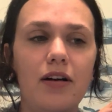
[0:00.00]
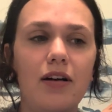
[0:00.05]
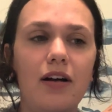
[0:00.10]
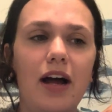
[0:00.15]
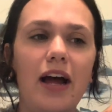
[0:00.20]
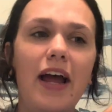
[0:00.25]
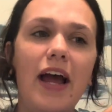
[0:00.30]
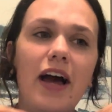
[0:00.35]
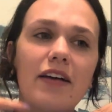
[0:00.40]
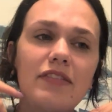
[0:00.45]

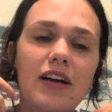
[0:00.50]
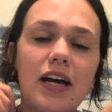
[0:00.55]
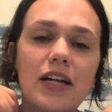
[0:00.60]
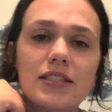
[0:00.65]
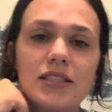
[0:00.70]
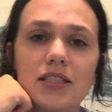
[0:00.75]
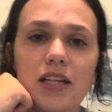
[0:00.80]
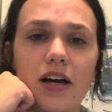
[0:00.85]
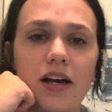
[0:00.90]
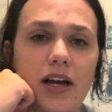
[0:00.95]
I have
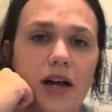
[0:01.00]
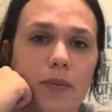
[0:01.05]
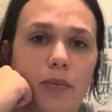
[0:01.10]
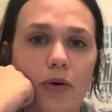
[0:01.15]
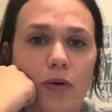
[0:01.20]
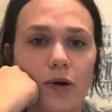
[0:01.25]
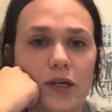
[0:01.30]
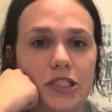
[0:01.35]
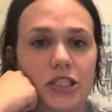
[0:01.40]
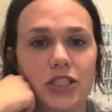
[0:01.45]
had a couple
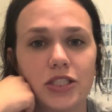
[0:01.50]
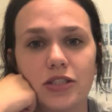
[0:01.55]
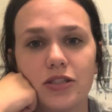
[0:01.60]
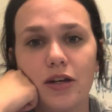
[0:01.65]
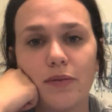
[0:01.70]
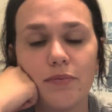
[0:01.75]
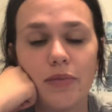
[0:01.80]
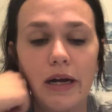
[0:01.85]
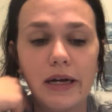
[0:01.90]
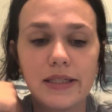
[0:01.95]
questions
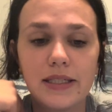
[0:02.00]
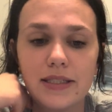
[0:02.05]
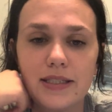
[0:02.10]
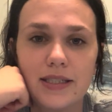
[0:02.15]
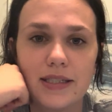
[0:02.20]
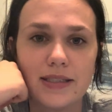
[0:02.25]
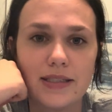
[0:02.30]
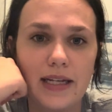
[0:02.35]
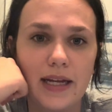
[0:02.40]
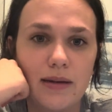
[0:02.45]
on practice
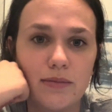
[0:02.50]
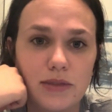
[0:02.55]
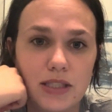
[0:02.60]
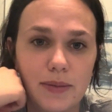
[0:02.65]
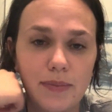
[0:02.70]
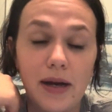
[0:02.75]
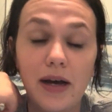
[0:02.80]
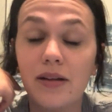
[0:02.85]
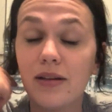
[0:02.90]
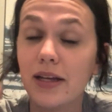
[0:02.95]
exams
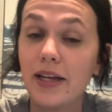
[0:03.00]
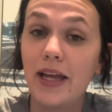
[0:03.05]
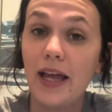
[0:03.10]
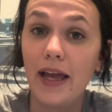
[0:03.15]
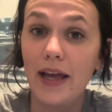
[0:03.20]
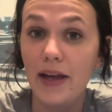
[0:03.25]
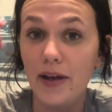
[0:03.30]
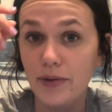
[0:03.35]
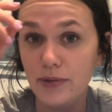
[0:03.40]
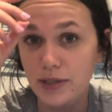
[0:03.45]
about like
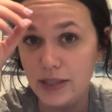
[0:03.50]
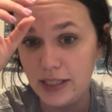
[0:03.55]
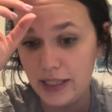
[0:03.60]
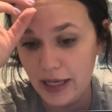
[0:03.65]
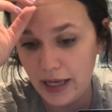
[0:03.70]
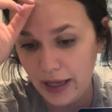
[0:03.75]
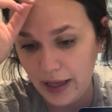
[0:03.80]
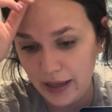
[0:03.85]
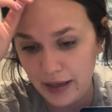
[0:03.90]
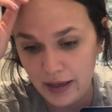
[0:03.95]

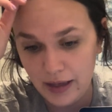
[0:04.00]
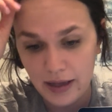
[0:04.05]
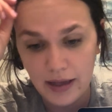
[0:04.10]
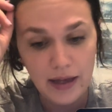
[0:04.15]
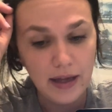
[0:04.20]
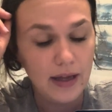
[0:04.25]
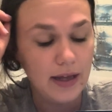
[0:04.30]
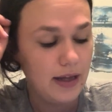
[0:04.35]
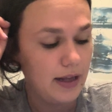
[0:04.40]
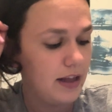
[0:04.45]
AOTA
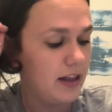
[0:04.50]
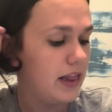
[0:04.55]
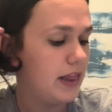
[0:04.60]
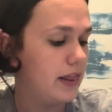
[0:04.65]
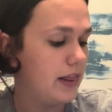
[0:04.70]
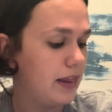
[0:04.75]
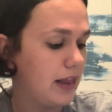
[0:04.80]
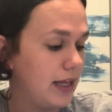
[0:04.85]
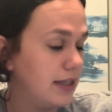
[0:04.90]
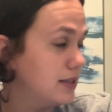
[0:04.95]

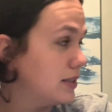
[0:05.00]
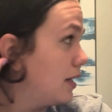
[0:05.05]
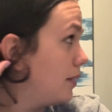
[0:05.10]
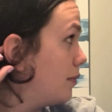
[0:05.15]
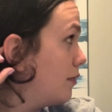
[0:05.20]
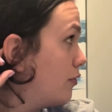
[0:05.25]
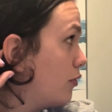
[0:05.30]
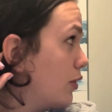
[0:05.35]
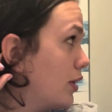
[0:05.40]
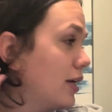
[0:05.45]
and that type
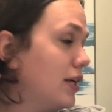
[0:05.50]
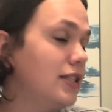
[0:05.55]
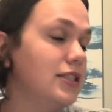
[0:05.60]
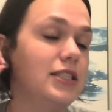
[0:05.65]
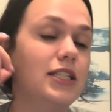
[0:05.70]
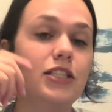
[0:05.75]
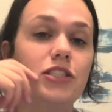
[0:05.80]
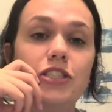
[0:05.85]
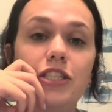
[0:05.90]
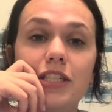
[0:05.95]
of
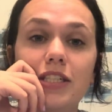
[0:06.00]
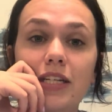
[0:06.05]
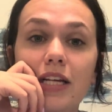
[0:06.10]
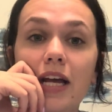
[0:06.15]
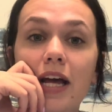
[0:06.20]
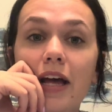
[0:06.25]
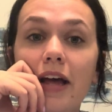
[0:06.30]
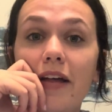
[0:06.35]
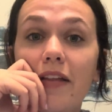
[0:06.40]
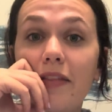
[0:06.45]

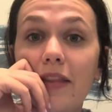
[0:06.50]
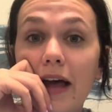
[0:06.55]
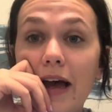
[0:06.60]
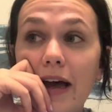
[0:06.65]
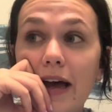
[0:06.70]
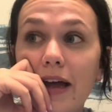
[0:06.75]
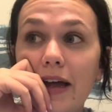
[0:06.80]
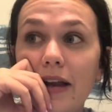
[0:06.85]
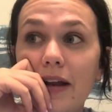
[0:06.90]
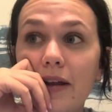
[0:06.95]
organization
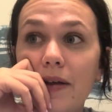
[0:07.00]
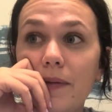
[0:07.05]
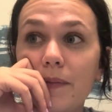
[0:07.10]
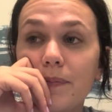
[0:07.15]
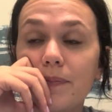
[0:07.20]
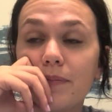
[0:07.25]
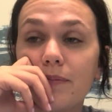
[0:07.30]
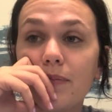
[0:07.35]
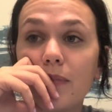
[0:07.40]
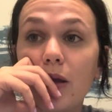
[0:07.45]
that
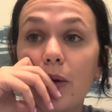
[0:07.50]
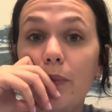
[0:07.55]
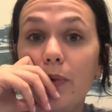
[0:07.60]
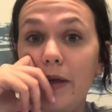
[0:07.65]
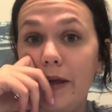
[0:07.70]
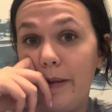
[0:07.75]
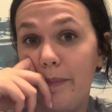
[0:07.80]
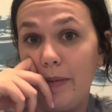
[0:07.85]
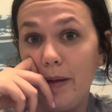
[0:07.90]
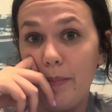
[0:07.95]
we
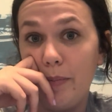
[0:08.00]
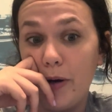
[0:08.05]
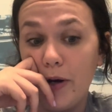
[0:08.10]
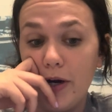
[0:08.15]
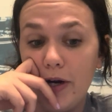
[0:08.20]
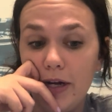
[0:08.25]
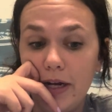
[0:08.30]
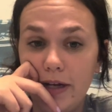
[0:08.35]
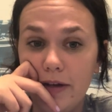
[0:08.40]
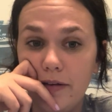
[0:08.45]
can be
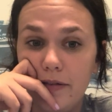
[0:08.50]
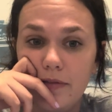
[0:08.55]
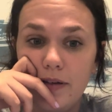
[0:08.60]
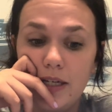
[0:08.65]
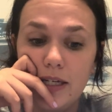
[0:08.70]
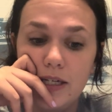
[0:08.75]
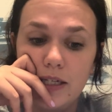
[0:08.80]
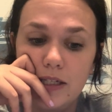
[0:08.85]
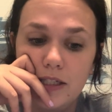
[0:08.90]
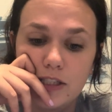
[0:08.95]
part of.
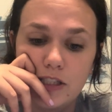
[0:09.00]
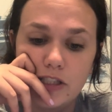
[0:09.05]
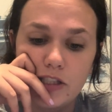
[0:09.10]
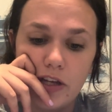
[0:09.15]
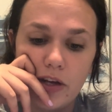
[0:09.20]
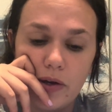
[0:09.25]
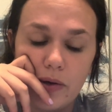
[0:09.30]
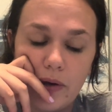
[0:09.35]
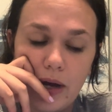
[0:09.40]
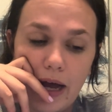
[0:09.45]
So
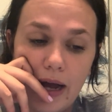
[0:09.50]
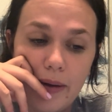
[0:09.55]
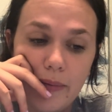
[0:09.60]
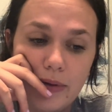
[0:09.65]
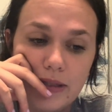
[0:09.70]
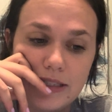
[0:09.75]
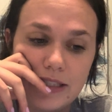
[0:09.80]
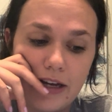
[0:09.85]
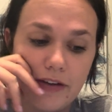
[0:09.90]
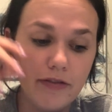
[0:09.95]
I
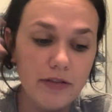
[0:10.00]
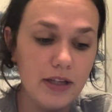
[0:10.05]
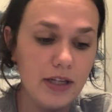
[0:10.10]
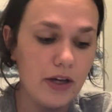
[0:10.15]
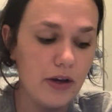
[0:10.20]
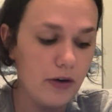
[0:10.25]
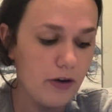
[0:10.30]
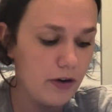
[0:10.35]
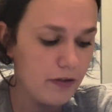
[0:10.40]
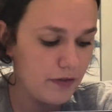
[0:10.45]
would definitely
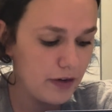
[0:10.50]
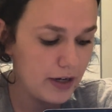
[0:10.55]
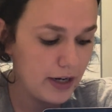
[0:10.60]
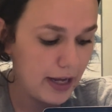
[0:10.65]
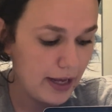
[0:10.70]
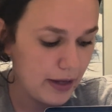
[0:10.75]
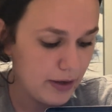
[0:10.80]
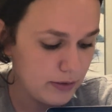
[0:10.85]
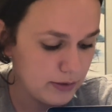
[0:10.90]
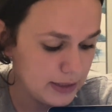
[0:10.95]
go over
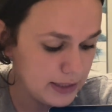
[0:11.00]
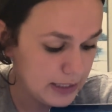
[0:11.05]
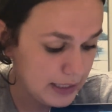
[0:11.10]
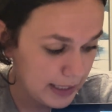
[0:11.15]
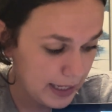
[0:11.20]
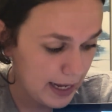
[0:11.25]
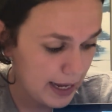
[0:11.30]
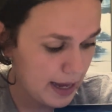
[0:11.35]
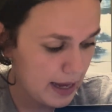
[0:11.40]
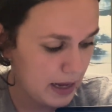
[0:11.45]

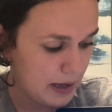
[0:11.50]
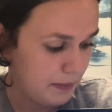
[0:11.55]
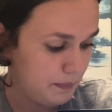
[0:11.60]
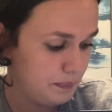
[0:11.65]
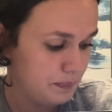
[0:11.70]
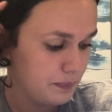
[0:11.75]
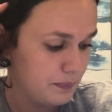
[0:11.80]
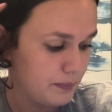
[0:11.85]
AOTA,